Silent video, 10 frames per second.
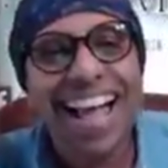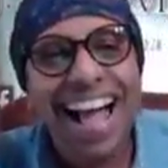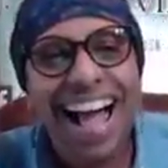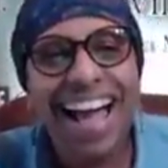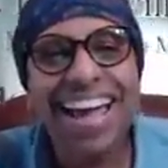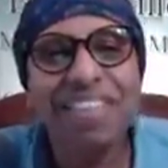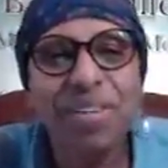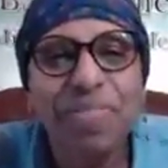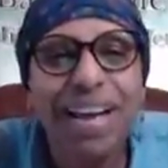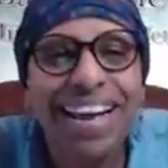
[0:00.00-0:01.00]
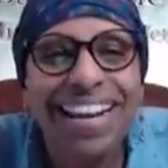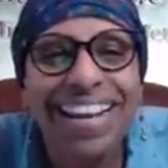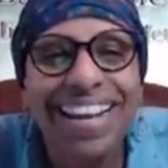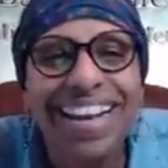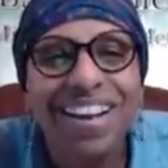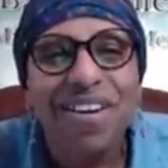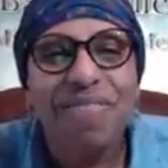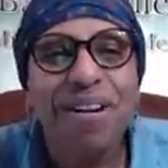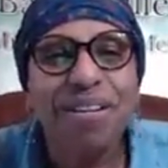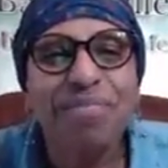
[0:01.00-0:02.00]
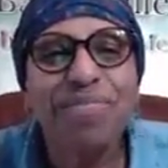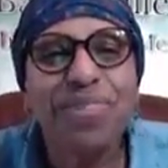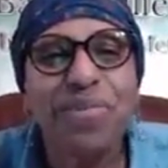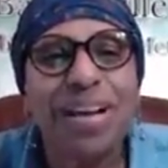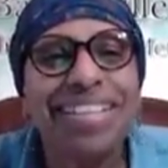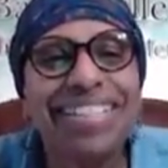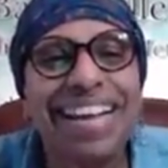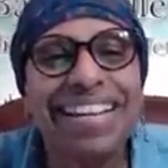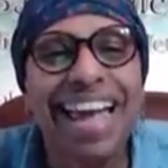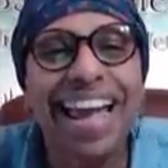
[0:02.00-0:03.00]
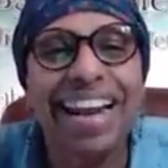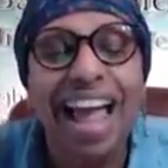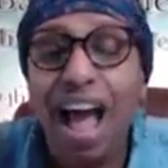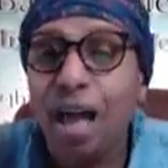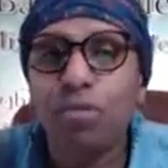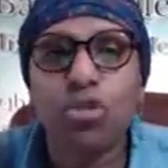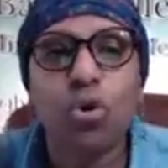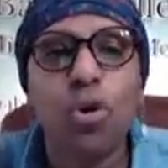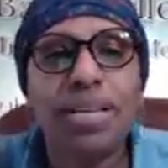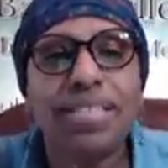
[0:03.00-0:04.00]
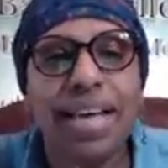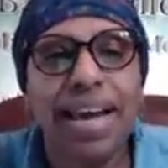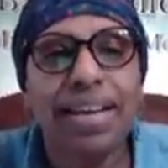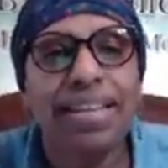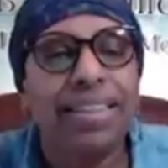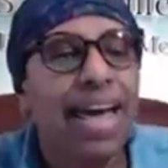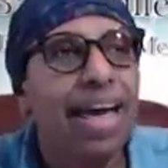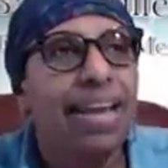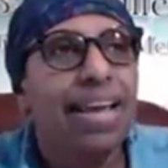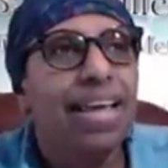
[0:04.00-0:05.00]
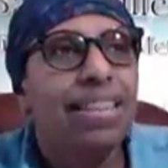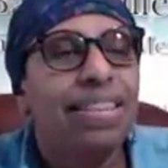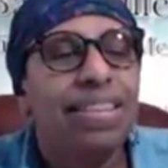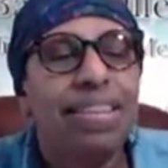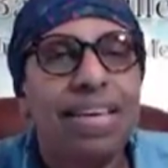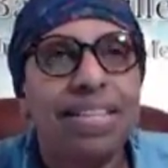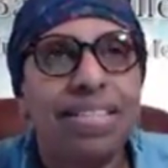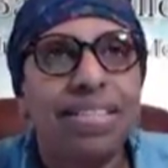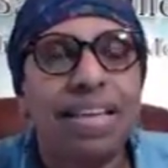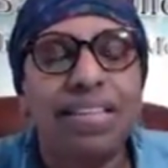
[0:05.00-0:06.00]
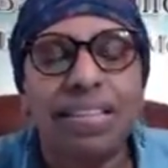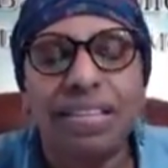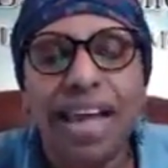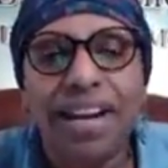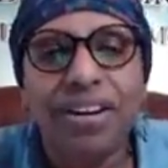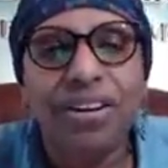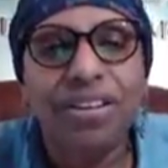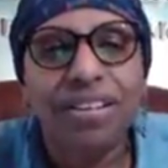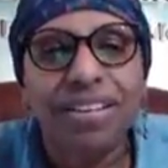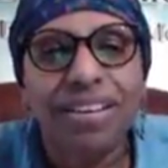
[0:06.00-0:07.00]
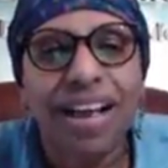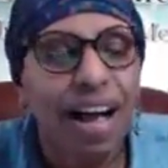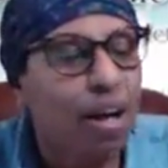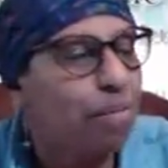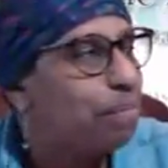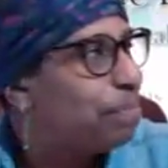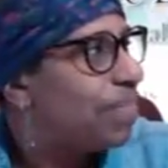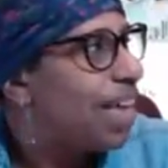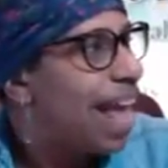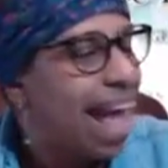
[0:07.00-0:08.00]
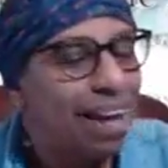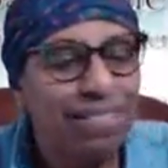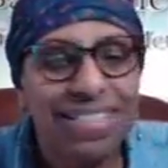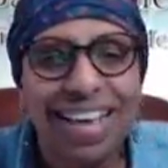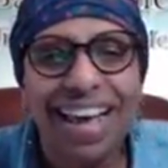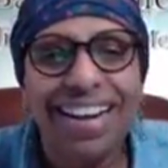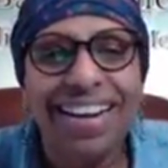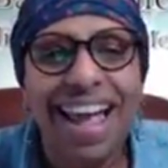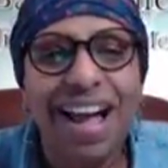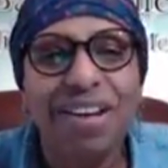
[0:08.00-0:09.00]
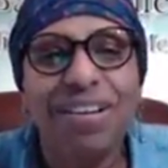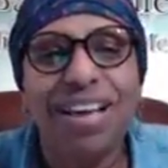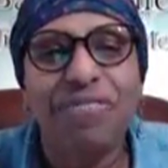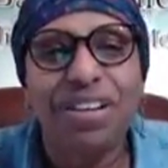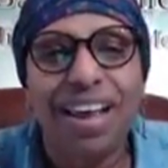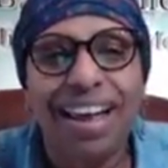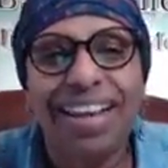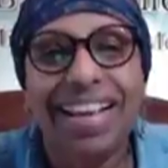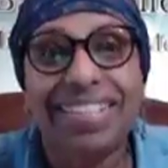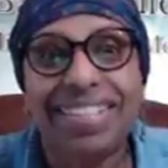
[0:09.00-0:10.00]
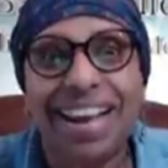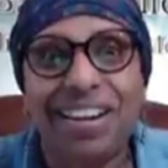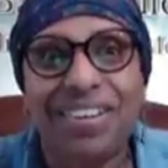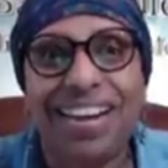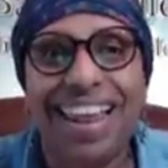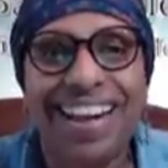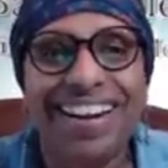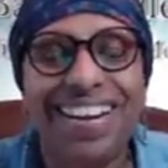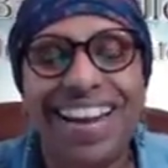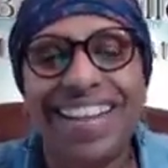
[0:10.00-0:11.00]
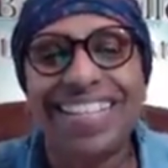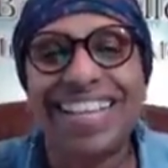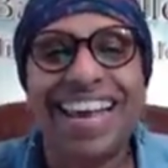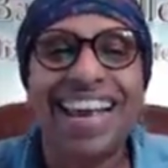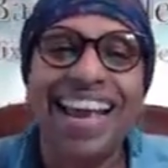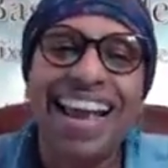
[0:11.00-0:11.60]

Hi, everybody. Welcome to Wednesday night. I'm so excited that it's lighter outside now. Every night it gets lighter and lighter, and it's like,